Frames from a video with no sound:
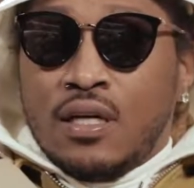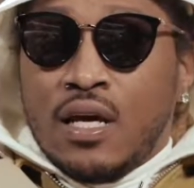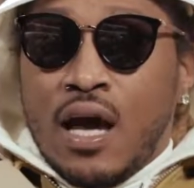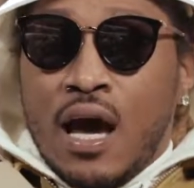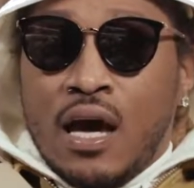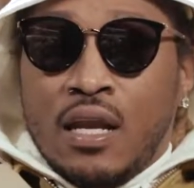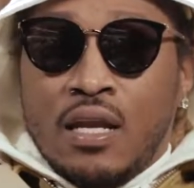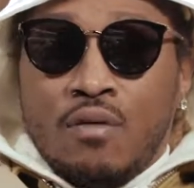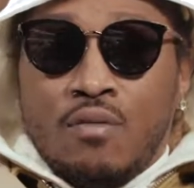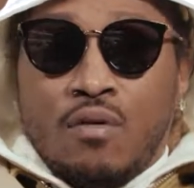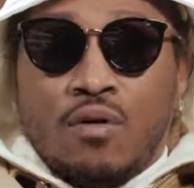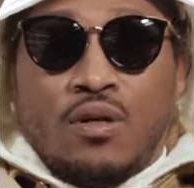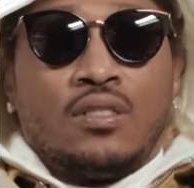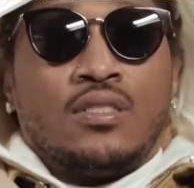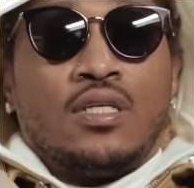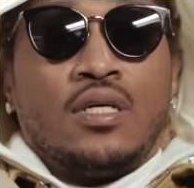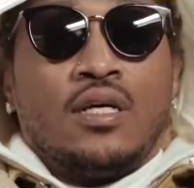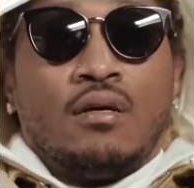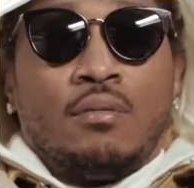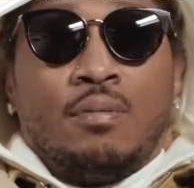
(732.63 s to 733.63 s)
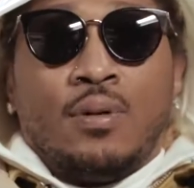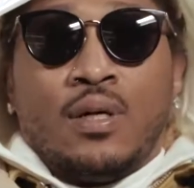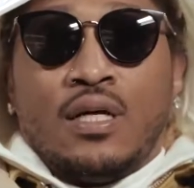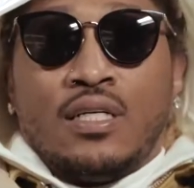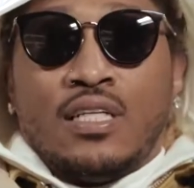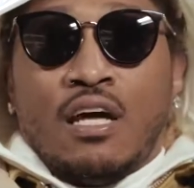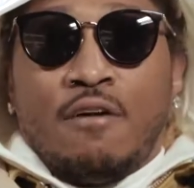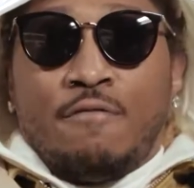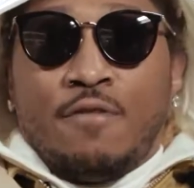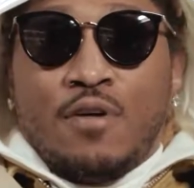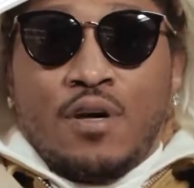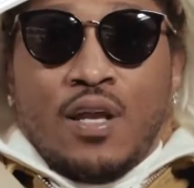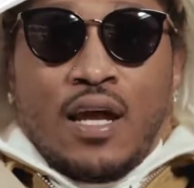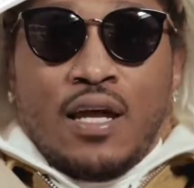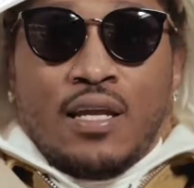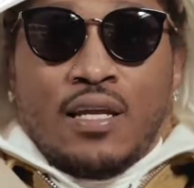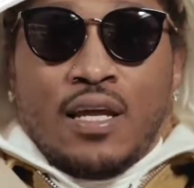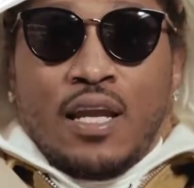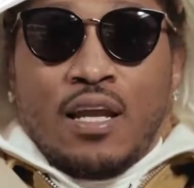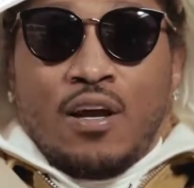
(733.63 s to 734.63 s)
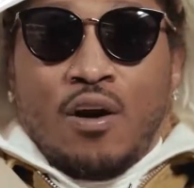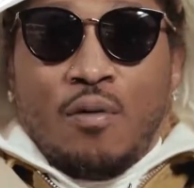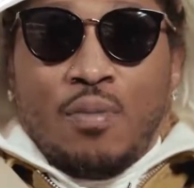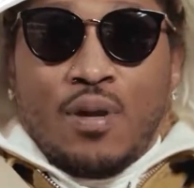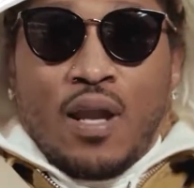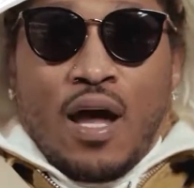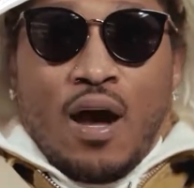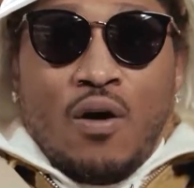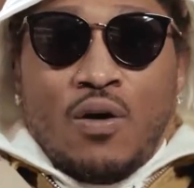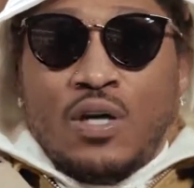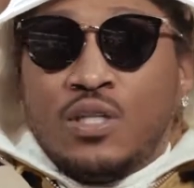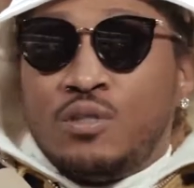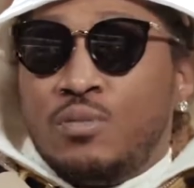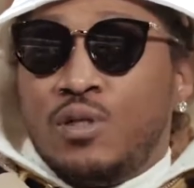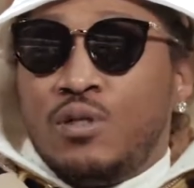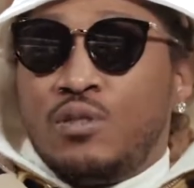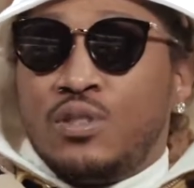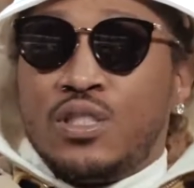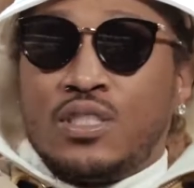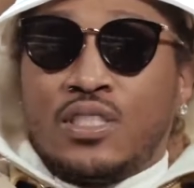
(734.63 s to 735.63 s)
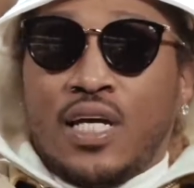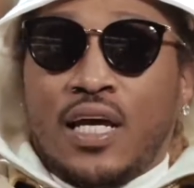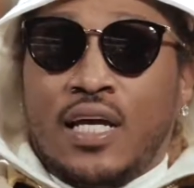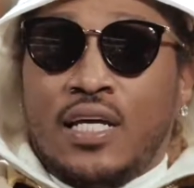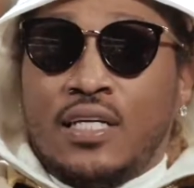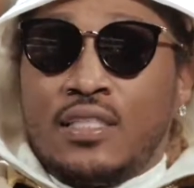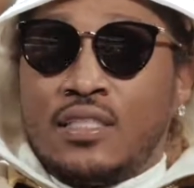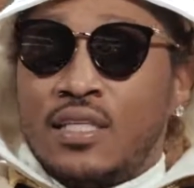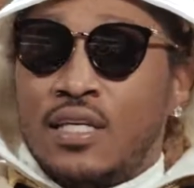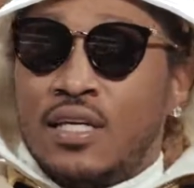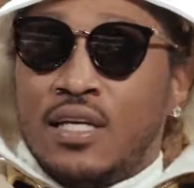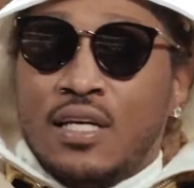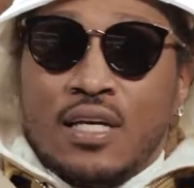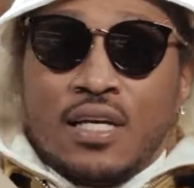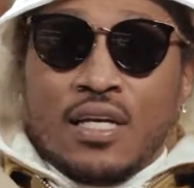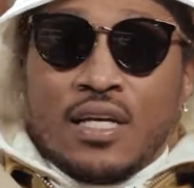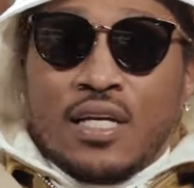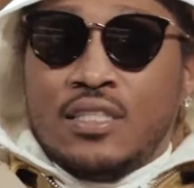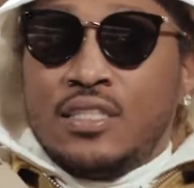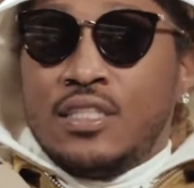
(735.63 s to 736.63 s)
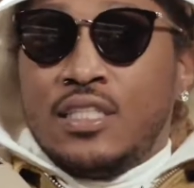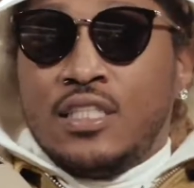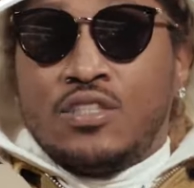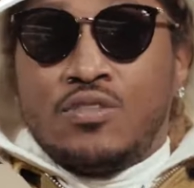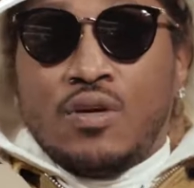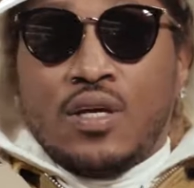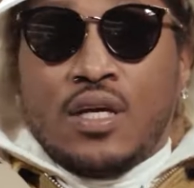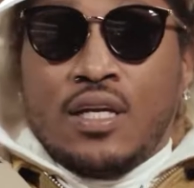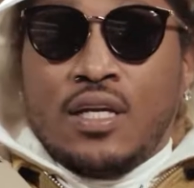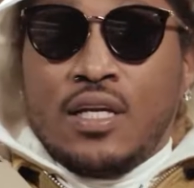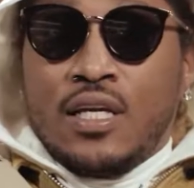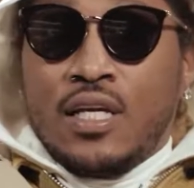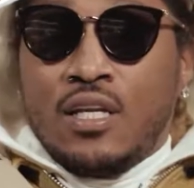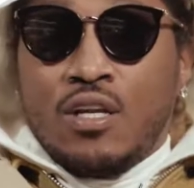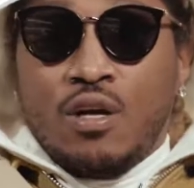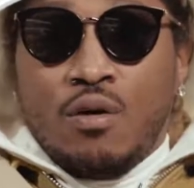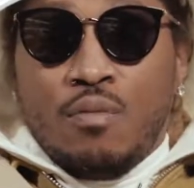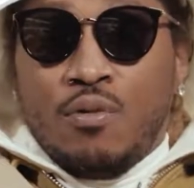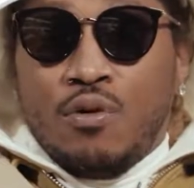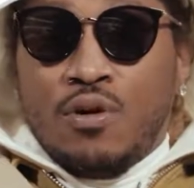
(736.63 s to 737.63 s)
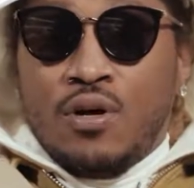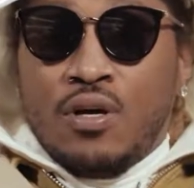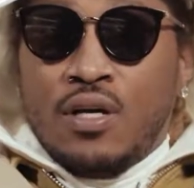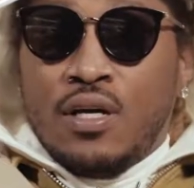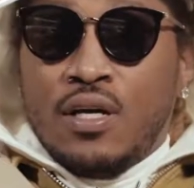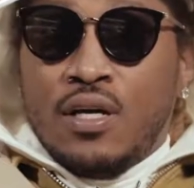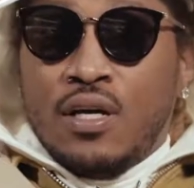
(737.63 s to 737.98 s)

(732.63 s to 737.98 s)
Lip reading: I didn't want to because I felt like, damn, they're going to be like, oh, his music changed because he ain't drinking lean no more.